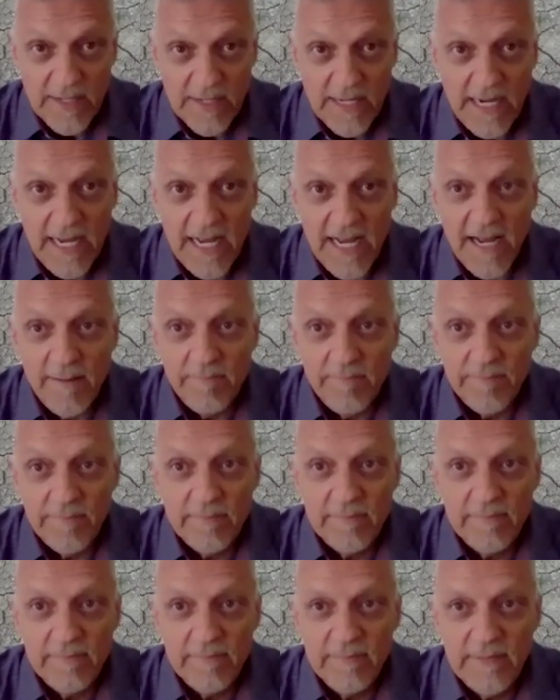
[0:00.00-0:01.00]
um,
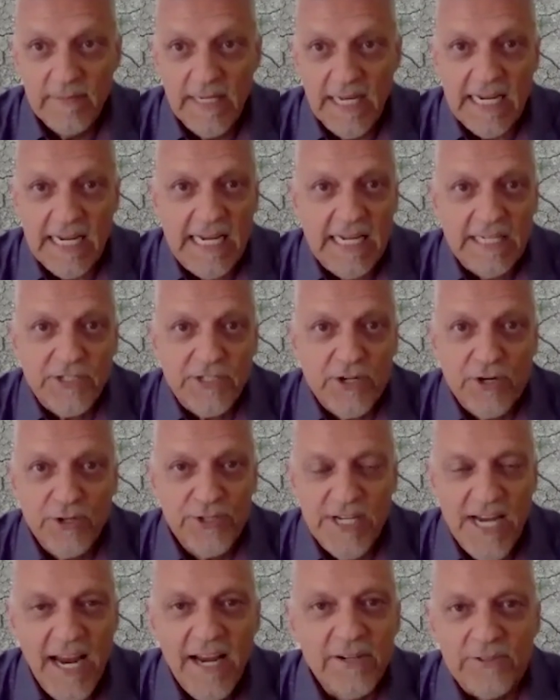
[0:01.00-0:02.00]
it gets
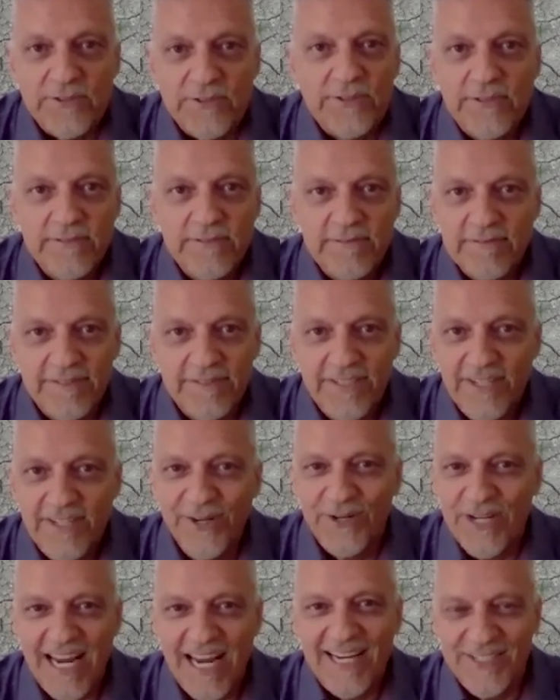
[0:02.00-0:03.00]
curtailed.
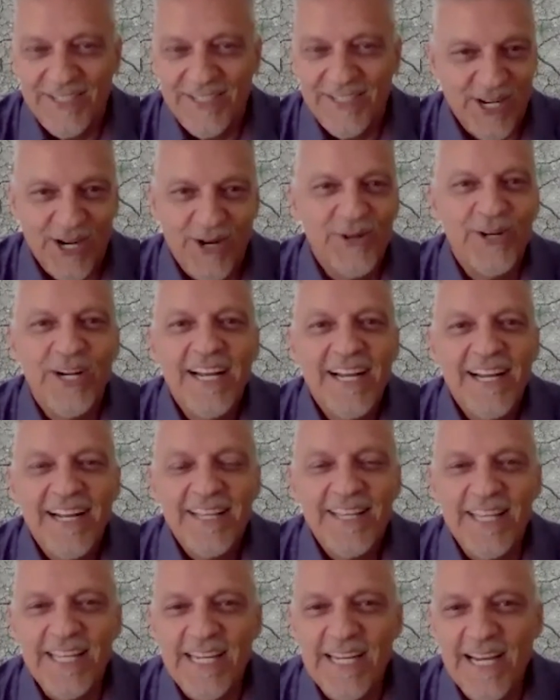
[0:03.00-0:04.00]
Okay, really? So
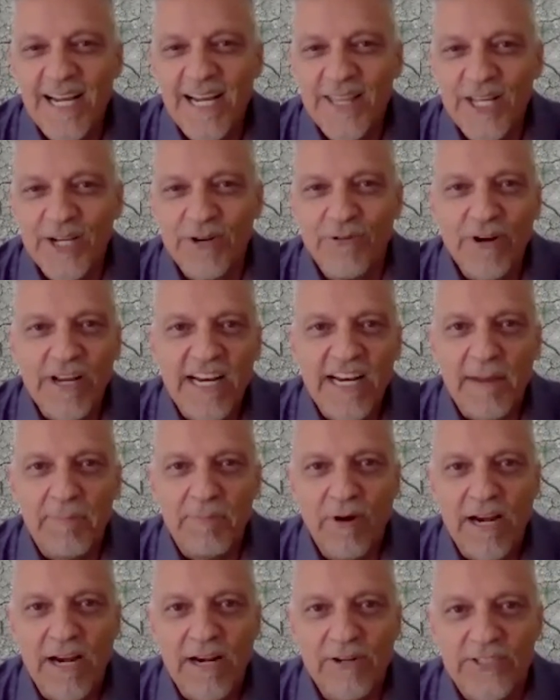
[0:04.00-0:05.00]
the uh, the grid
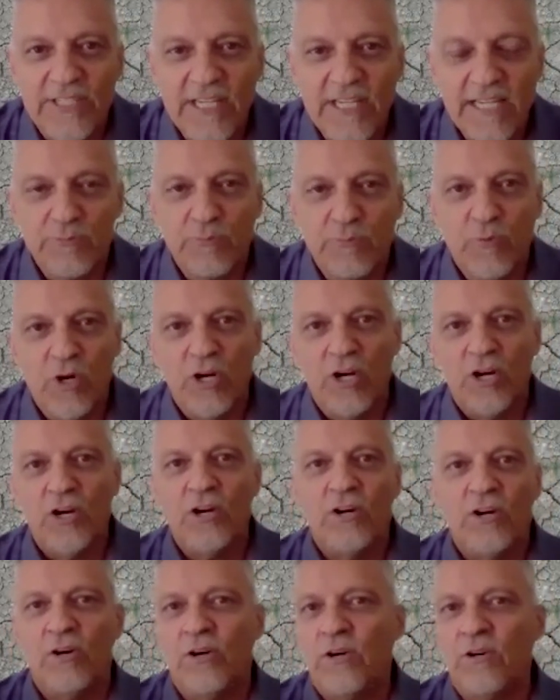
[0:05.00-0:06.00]
operator says,
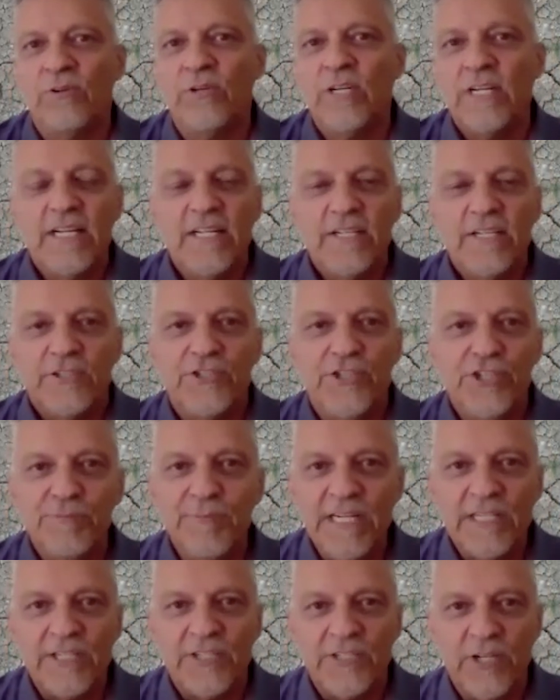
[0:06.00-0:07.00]
"Whoa, too
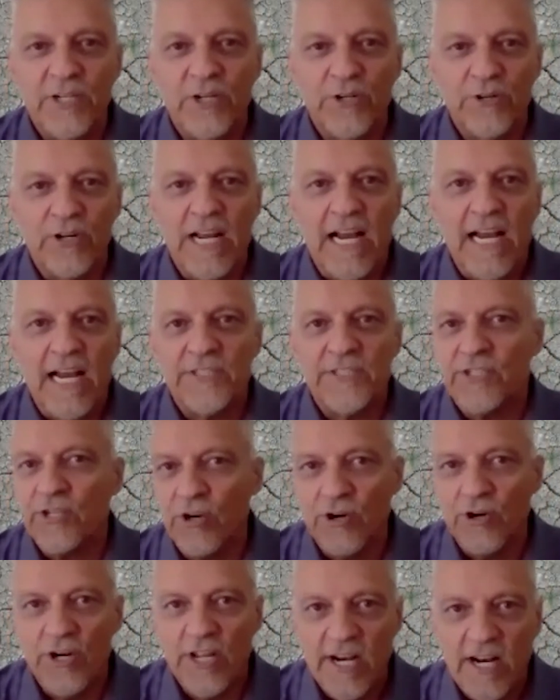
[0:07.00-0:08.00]
much solar, guys!
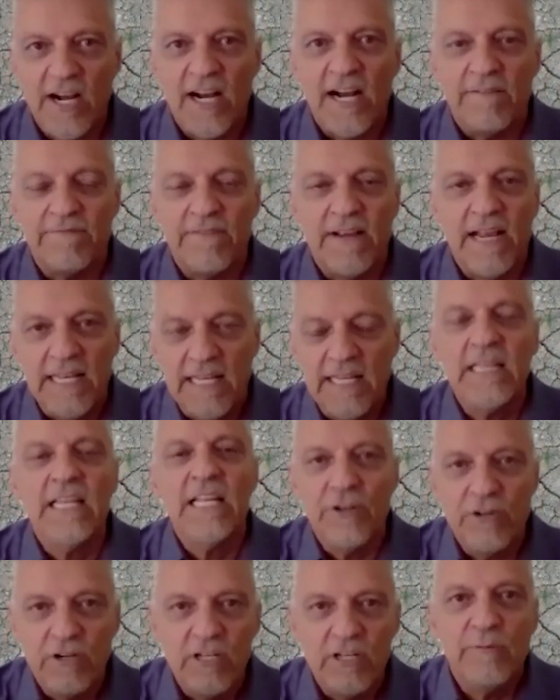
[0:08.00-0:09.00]
Turn it off!" And
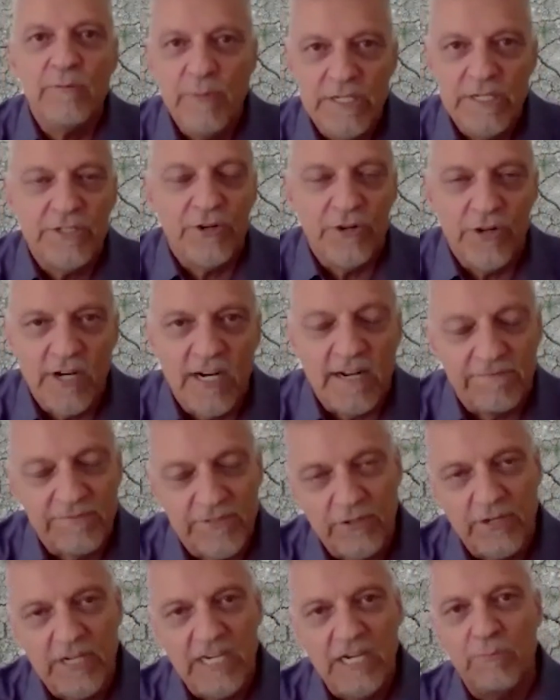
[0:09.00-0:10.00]
literally, we turn it off.
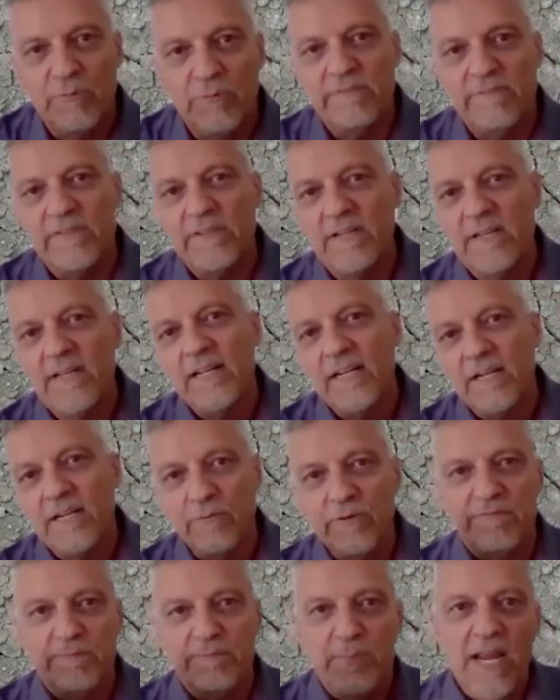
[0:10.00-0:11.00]
So here we've
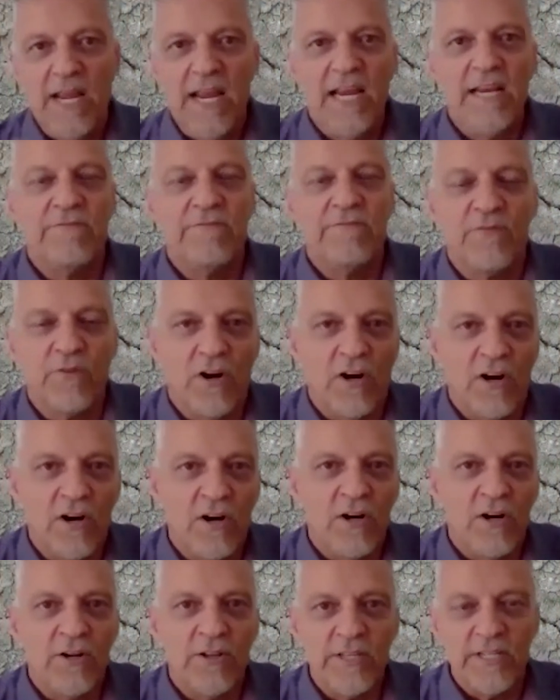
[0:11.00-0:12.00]
we've paid for
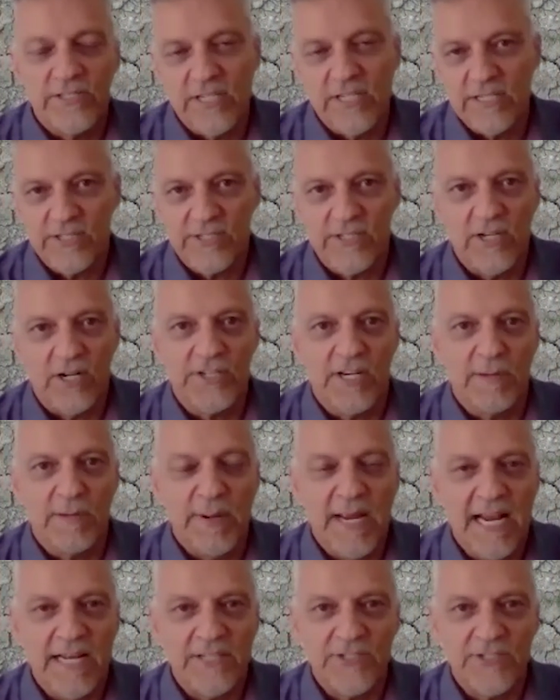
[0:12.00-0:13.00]
all this installed
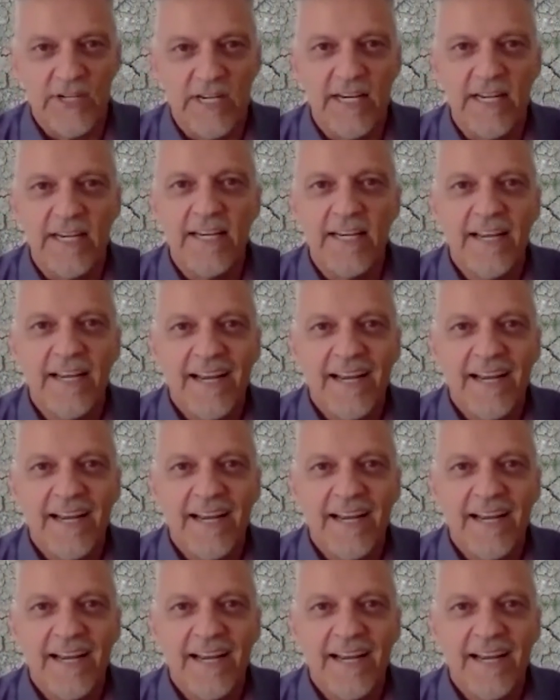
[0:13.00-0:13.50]
capacity,